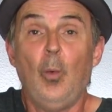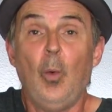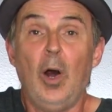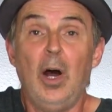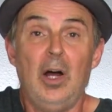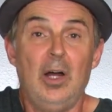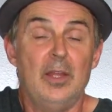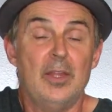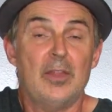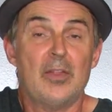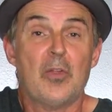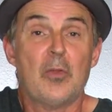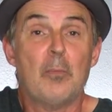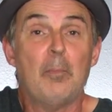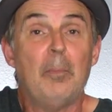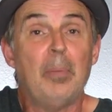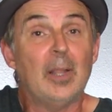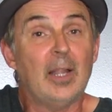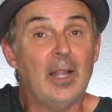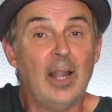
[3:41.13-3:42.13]
Was
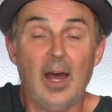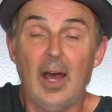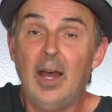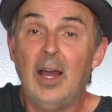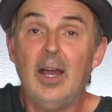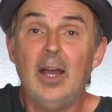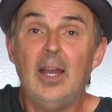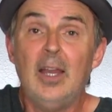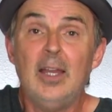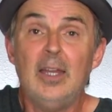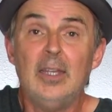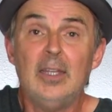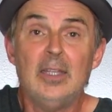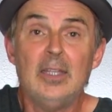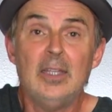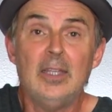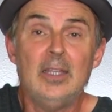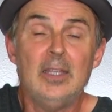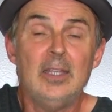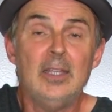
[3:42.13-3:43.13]

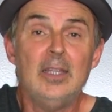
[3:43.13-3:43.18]
blind,